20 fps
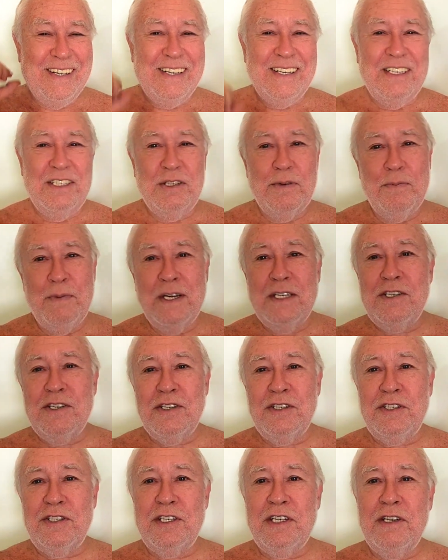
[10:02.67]
There's a bunch
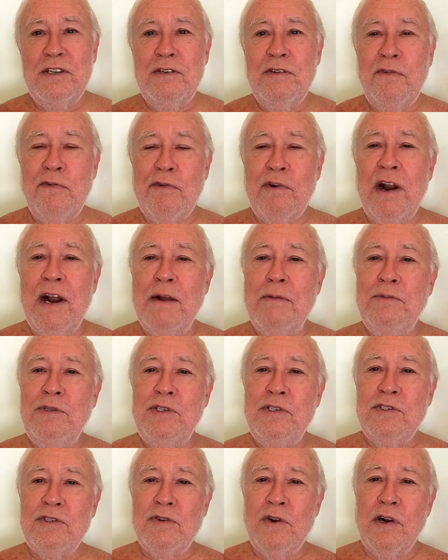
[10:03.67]
of still frames
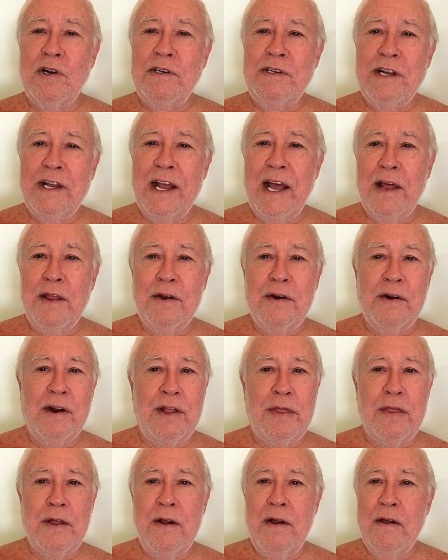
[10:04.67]
strung together
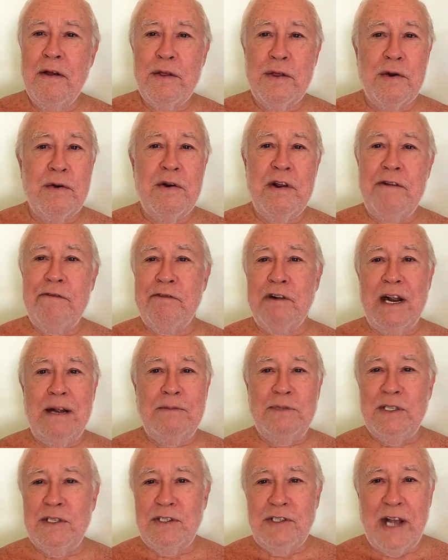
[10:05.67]
at thirty
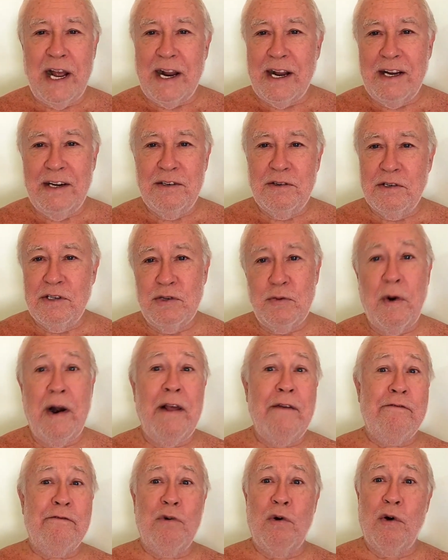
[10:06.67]
frames a second or
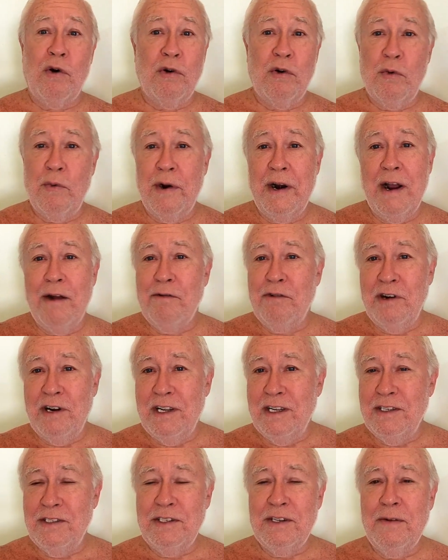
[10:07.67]
twenty-four or whatever it
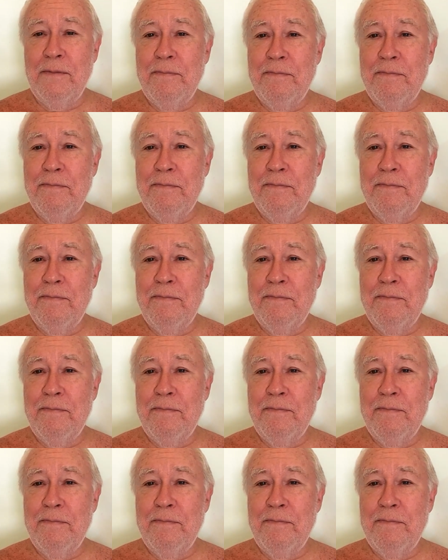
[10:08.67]
is.